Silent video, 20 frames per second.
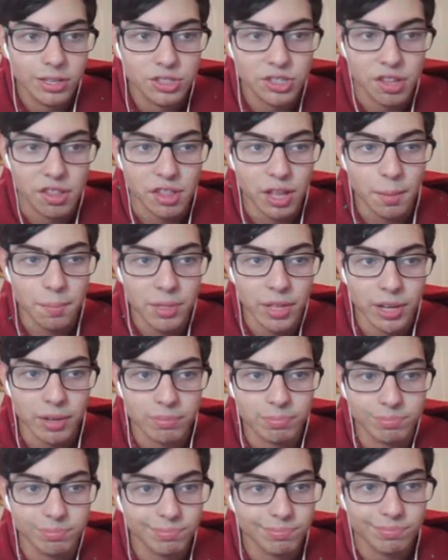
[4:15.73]
Just
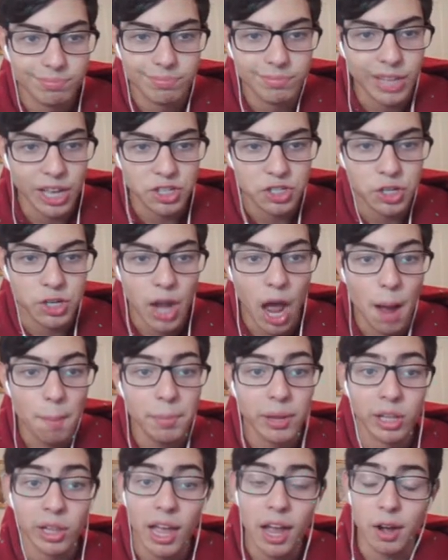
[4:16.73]
something that should not
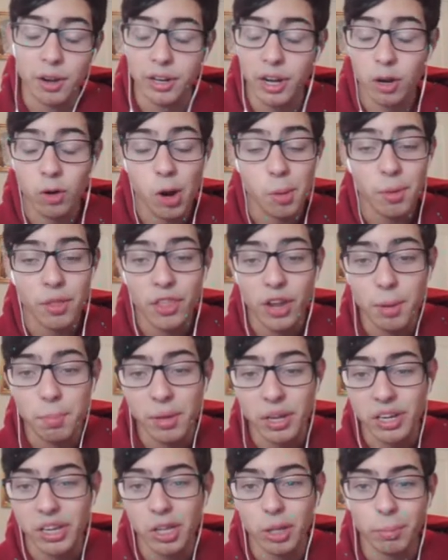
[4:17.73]
be allowed. Aromatherapy
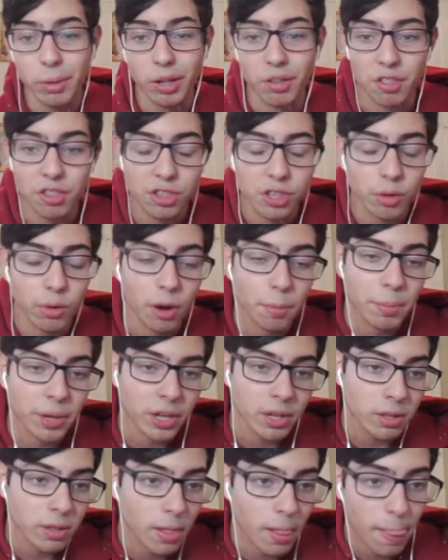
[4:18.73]
and Heal Bell is too OP.